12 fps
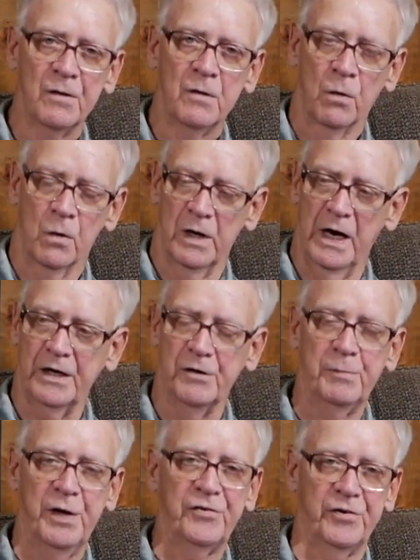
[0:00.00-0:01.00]
or I
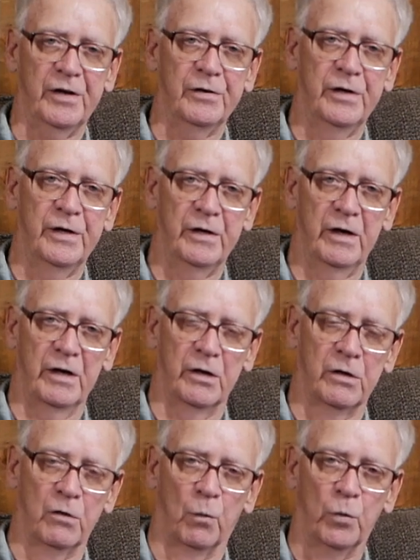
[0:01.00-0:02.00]
could be sitting in a
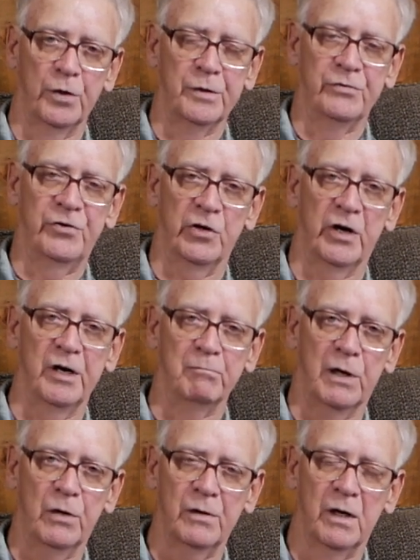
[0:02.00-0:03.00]
little wooden john
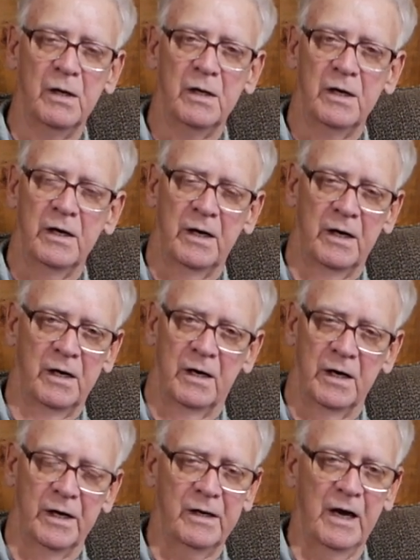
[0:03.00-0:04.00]
boat
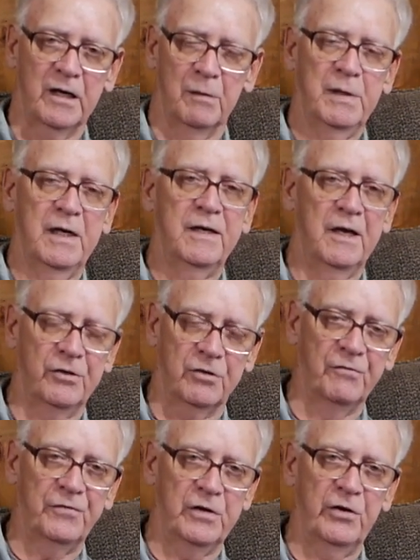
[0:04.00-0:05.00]
and I could be
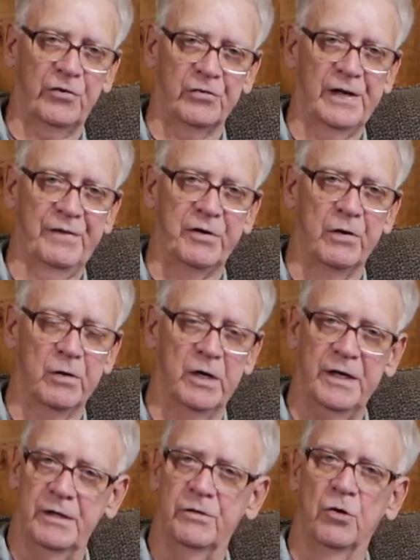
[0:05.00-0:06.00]
catching fish left and
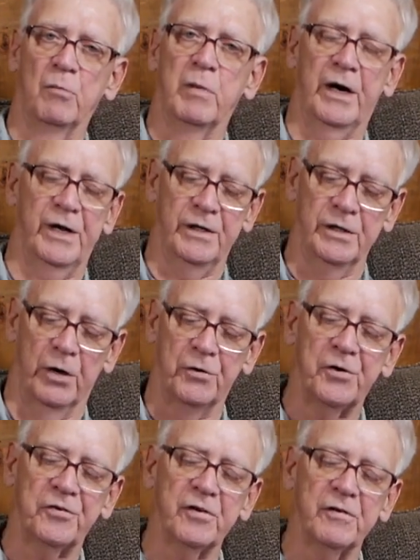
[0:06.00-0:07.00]
right and nobody
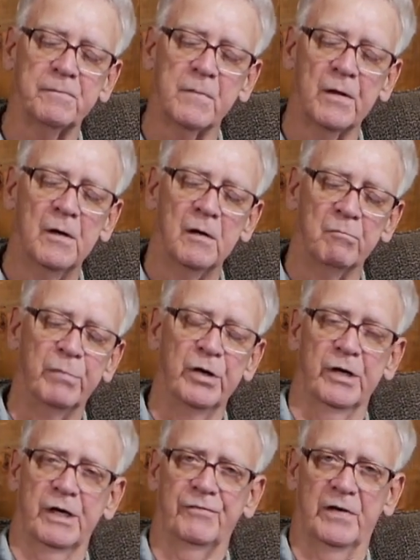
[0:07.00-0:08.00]
notices.
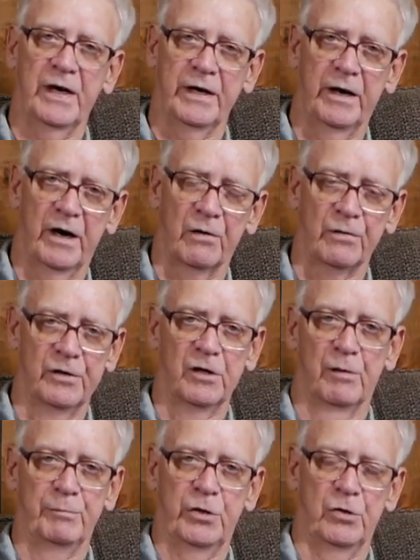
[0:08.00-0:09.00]
But if I got a
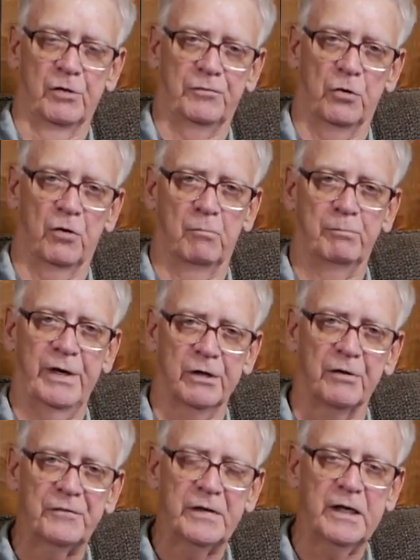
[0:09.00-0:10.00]
real beautiful
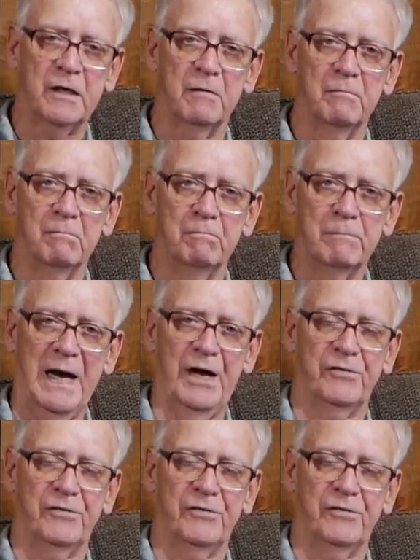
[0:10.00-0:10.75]
metal flake bass